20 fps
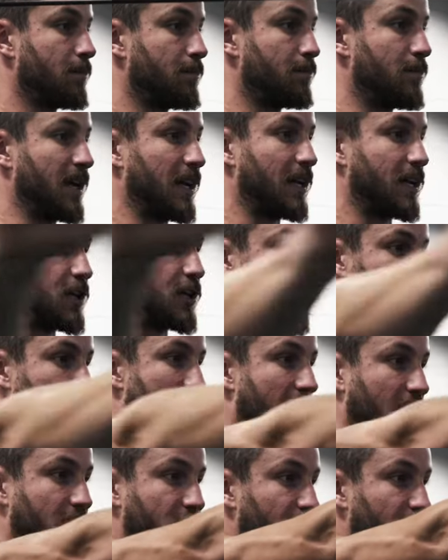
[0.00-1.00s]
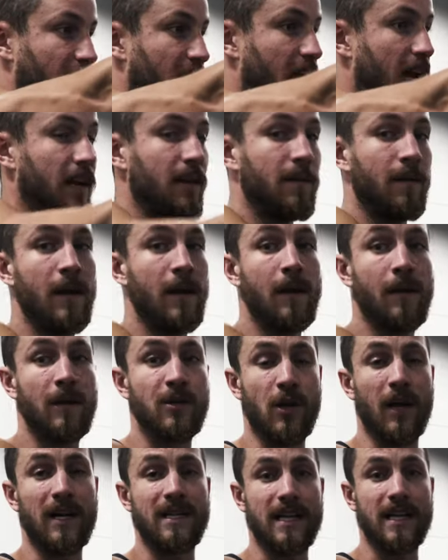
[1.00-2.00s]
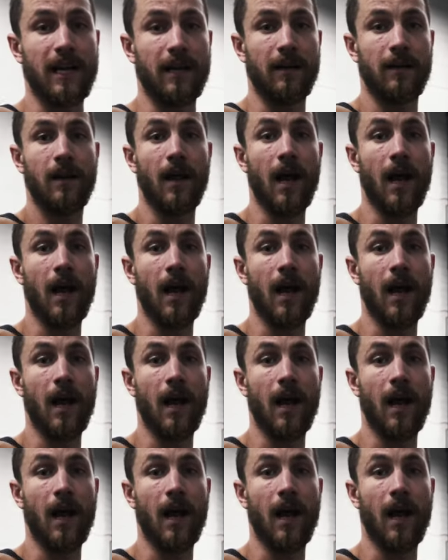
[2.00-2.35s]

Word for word: big contraction, okay? So that's it.